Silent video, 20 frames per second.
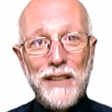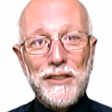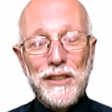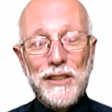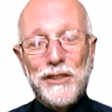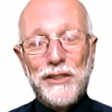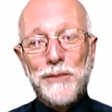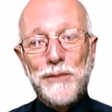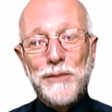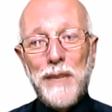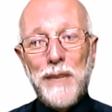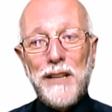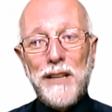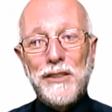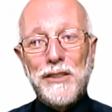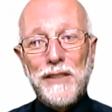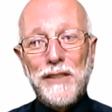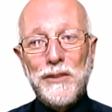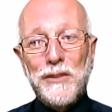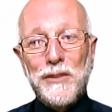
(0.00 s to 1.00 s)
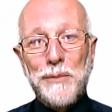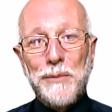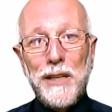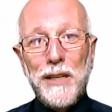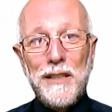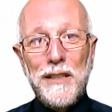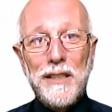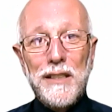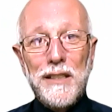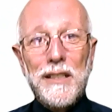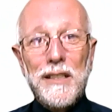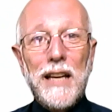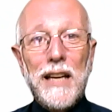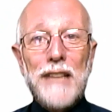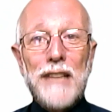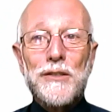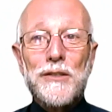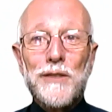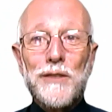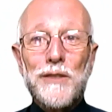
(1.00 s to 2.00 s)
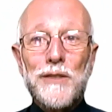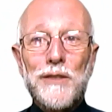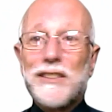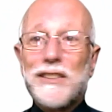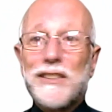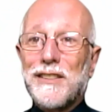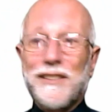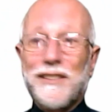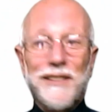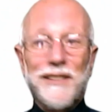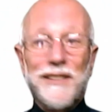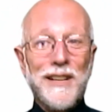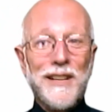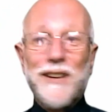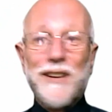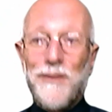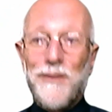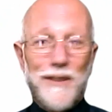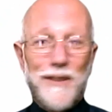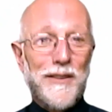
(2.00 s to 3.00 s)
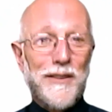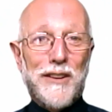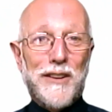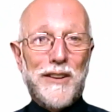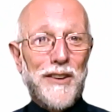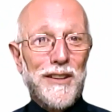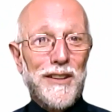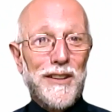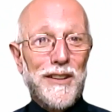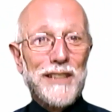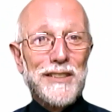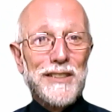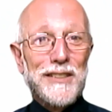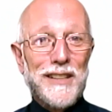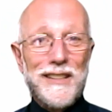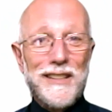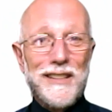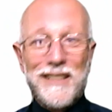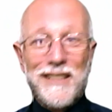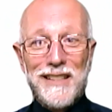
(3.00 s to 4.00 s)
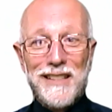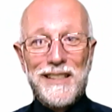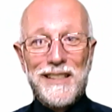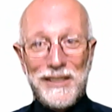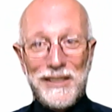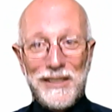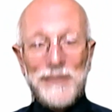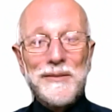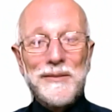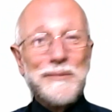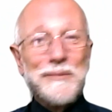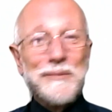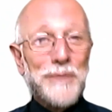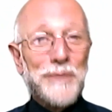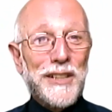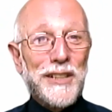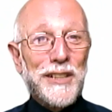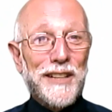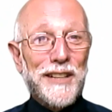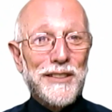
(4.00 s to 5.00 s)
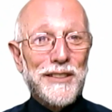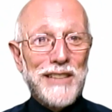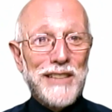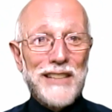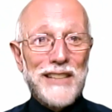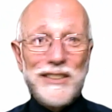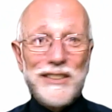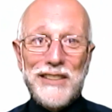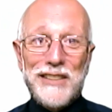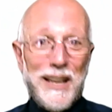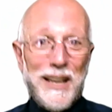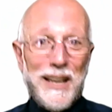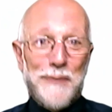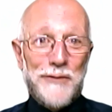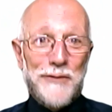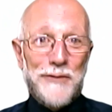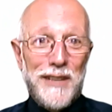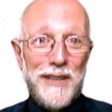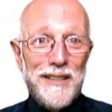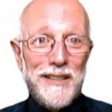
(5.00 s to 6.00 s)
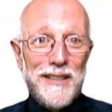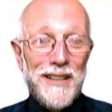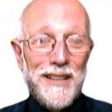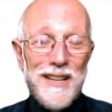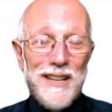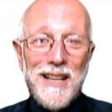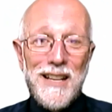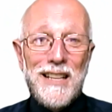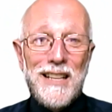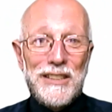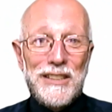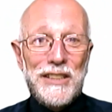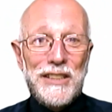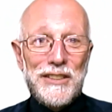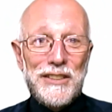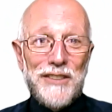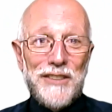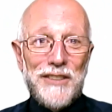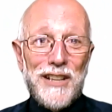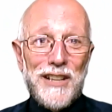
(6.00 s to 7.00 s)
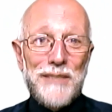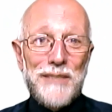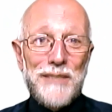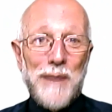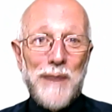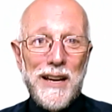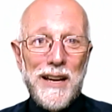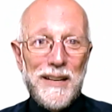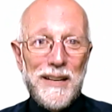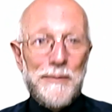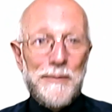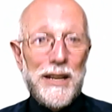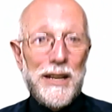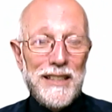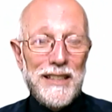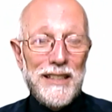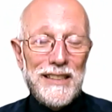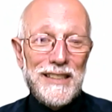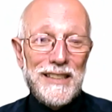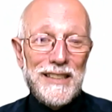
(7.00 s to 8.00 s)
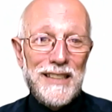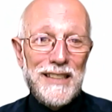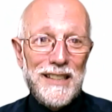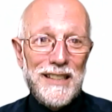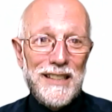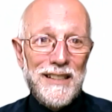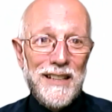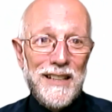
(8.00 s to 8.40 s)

is to make ourselves appealing and to listen. One of our colleagues in this particular session said up front, she starts by listening.